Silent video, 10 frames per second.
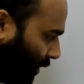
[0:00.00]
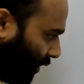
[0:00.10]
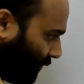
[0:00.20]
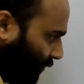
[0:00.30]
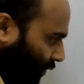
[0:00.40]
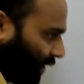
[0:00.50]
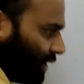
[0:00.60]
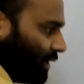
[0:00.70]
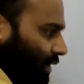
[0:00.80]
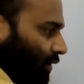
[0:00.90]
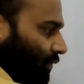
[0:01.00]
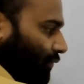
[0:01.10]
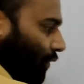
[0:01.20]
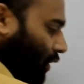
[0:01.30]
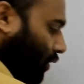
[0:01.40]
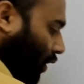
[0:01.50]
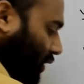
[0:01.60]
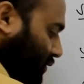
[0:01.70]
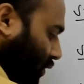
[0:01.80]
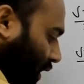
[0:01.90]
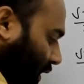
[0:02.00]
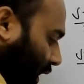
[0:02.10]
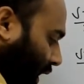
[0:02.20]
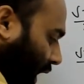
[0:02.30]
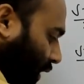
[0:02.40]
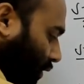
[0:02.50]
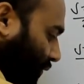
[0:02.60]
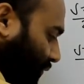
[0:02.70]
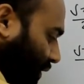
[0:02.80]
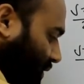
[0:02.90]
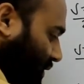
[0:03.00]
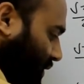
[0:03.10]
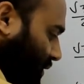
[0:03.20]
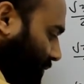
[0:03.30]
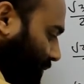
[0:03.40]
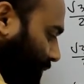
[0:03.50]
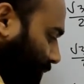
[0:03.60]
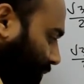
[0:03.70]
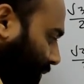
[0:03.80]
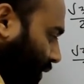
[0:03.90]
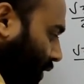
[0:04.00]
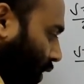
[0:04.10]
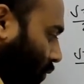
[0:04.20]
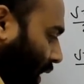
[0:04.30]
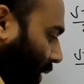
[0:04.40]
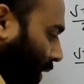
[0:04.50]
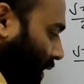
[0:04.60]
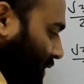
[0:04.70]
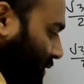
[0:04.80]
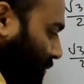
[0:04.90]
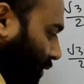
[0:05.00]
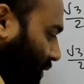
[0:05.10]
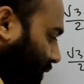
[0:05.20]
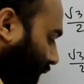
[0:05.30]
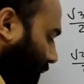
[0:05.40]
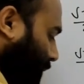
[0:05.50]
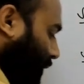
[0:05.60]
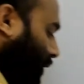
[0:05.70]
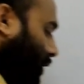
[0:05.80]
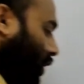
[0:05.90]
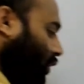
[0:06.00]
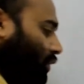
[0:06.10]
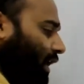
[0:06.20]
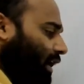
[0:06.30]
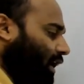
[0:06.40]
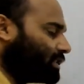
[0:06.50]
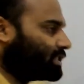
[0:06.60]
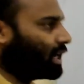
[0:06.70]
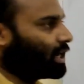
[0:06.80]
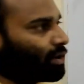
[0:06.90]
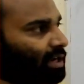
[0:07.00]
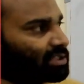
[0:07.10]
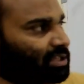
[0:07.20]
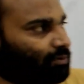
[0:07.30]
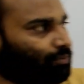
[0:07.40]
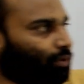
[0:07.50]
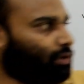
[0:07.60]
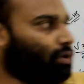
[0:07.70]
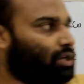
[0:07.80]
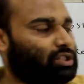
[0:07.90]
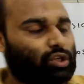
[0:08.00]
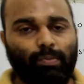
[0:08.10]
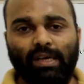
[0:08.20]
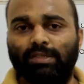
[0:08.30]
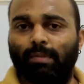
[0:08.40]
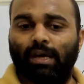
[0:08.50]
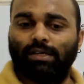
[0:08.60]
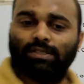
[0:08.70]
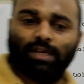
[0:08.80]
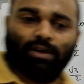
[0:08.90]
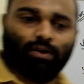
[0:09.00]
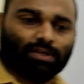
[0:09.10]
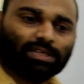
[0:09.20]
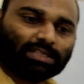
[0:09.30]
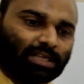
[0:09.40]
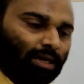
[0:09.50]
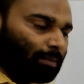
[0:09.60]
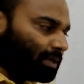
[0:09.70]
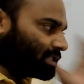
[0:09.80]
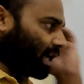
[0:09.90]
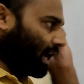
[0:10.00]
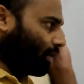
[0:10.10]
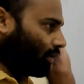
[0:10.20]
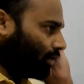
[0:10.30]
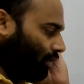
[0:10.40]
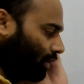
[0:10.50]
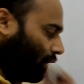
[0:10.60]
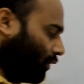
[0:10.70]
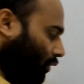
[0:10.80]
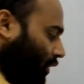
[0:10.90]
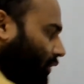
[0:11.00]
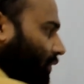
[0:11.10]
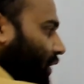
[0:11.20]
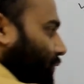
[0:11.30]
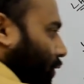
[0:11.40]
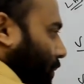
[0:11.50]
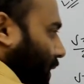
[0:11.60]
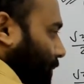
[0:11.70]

forget. 4 cos square 10 I wrote first. 1 minus 4 3. Now you take inside, you can see 4 cos cube x minus 3 cos x. Please carry on. Now no need wait for me.